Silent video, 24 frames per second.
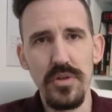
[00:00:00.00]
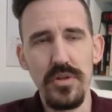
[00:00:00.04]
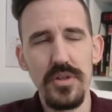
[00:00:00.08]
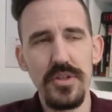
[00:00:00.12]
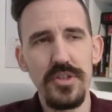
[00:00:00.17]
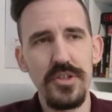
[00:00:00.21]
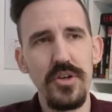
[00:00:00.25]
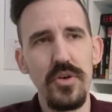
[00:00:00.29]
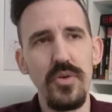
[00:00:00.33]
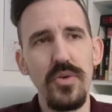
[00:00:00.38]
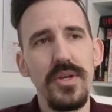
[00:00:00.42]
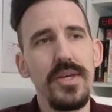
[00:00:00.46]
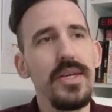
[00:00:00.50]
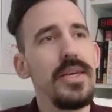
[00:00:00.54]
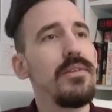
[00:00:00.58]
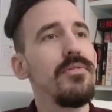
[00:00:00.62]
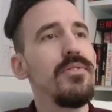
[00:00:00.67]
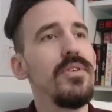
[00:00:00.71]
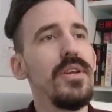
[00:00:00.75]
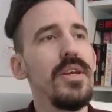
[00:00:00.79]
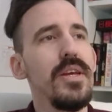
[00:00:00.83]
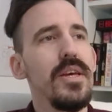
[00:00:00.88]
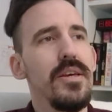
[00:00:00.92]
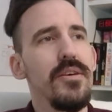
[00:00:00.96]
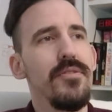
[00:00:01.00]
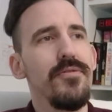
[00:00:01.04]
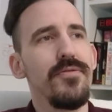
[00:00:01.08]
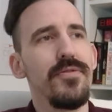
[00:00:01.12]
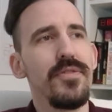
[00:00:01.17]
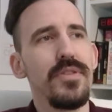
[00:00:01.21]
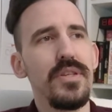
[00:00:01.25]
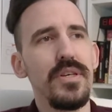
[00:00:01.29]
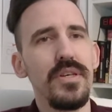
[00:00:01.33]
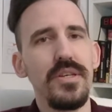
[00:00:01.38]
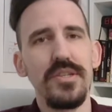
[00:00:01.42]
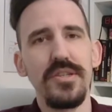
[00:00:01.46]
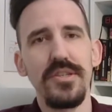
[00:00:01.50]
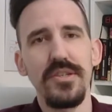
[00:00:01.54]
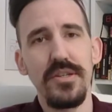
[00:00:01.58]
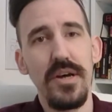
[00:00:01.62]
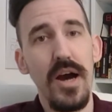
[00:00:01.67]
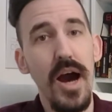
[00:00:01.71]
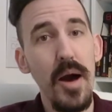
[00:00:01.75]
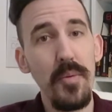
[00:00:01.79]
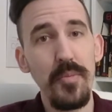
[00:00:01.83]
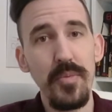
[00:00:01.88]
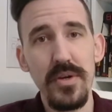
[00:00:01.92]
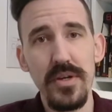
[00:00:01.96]
So even if this
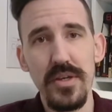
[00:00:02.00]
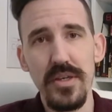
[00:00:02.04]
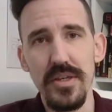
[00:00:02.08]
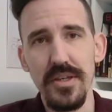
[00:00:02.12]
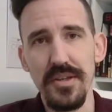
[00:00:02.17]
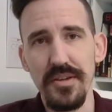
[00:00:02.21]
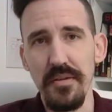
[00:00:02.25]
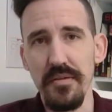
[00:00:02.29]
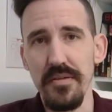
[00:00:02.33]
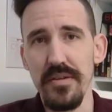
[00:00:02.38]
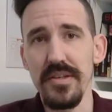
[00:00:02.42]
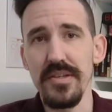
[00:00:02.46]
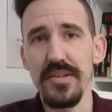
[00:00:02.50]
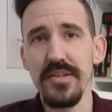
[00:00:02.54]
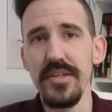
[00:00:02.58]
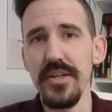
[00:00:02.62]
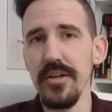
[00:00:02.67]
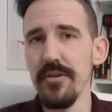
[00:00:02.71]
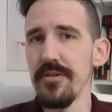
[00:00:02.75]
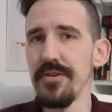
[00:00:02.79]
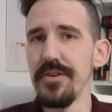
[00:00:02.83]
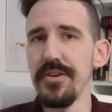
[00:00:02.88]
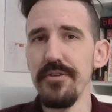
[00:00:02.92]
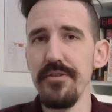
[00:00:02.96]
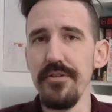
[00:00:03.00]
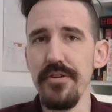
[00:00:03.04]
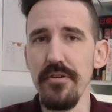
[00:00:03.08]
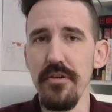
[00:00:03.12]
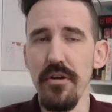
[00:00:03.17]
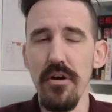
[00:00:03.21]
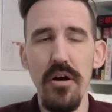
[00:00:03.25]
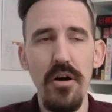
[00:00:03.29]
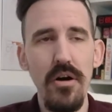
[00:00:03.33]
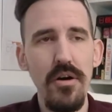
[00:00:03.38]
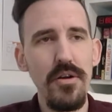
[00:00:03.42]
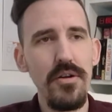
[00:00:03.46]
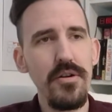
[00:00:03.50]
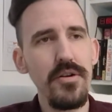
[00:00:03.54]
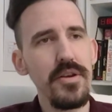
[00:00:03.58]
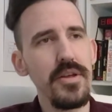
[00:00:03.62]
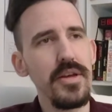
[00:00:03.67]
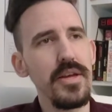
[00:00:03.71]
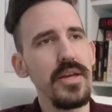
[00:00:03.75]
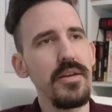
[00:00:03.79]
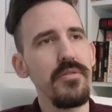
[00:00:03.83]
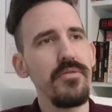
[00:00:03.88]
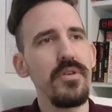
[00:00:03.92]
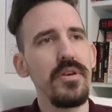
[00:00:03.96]
topic is something that's near and dear to your heart,
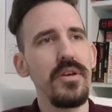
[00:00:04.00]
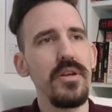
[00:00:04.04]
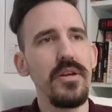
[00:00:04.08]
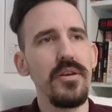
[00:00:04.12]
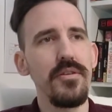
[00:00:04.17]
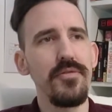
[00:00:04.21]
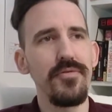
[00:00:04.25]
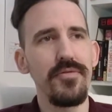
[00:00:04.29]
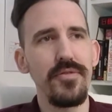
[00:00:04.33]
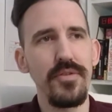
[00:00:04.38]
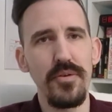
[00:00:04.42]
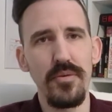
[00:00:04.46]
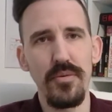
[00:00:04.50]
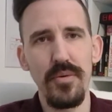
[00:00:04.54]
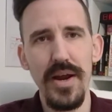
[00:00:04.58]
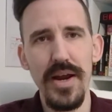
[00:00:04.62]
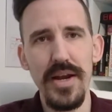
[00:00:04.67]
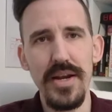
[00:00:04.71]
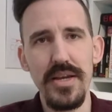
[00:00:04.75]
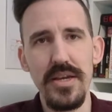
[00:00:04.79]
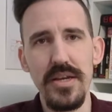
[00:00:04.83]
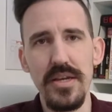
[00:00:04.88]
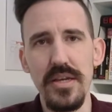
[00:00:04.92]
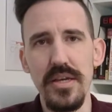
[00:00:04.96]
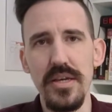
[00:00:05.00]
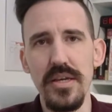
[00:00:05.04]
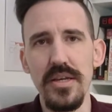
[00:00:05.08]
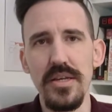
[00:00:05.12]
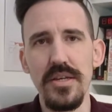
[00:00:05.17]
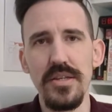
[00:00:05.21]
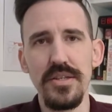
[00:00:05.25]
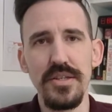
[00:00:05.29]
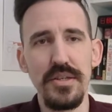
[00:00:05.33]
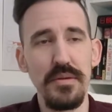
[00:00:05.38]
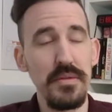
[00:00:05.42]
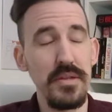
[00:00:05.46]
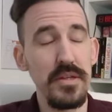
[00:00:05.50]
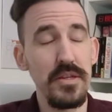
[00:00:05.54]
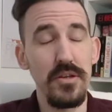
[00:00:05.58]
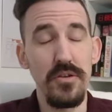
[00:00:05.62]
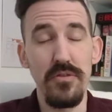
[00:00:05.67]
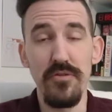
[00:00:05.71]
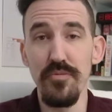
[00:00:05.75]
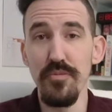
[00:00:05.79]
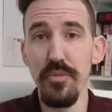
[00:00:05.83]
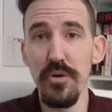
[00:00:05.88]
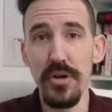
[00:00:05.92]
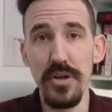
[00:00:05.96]
even if the writing is something that you've
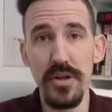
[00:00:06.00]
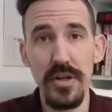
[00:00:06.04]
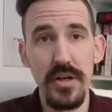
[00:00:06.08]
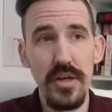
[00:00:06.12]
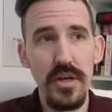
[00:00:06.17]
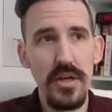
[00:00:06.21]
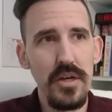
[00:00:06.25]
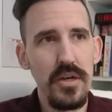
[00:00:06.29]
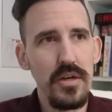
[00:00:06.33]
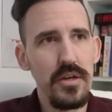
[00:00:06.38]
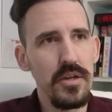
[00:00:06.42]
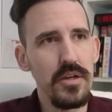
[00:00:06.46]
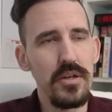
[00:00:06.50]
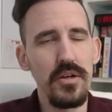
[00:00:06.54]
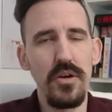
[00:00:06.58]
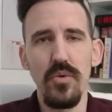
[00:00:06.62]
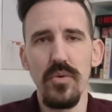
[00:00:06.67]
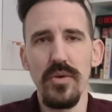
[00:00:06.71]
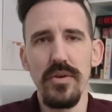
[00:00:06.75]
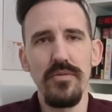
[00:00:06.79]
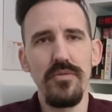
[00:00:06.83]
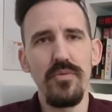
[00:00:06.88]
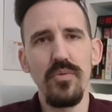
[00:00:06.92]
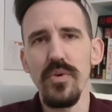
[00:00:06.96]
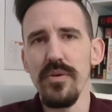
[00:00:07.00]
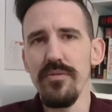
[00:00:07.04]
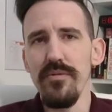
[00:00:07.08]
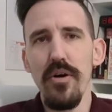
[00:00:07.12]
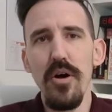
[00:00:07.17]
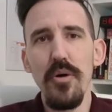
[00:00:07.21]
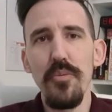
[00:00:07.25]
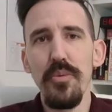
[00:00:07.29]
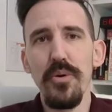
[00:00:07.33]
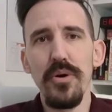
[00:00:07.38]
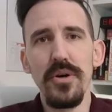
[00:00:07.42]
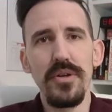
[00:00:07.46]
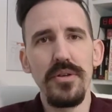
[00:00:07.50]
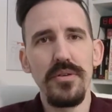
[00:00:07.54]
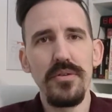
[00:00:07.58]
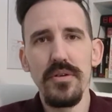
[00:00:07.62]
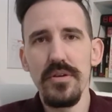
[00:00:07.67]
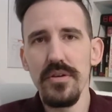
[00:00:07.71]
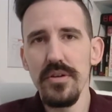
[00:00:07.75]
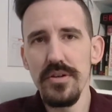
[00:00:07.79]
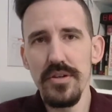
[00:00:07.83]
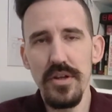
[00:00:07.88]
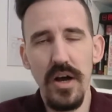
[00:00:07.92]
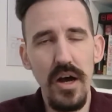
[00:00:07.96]
put, we've all put
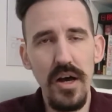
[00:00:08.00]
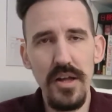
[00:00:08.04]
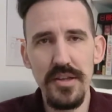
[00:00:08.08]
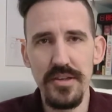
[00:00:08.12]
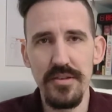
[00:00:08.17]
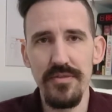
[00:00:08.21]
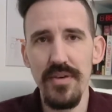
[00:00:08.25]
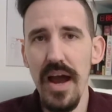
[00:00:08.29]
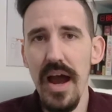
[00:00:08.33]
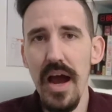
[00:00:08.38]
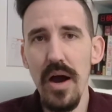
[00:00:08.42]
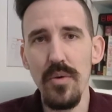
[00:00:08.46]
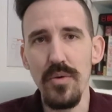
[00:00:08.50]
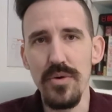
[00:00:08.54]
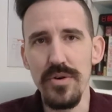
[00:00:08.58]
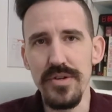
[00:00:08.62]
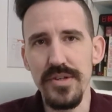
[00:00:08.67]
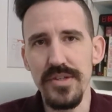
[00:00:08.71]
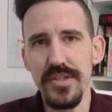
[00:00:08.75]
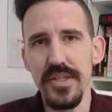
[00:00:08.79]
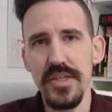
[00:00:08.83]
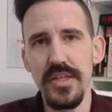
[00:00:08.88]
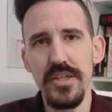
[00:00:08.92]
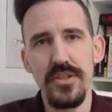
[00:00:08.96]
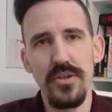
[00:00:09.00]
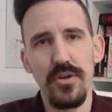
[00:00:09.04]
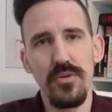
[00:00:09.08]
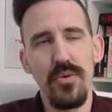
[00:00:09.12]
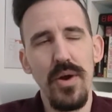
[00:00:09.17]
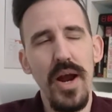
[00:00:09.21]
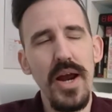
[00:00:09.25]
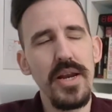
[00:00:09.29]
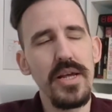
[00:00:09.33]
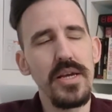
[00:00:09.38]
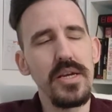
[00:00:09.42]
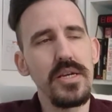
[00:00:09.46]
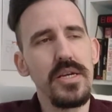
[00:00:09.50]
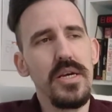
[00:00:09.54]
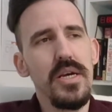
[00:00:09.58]
tons of hours into writing,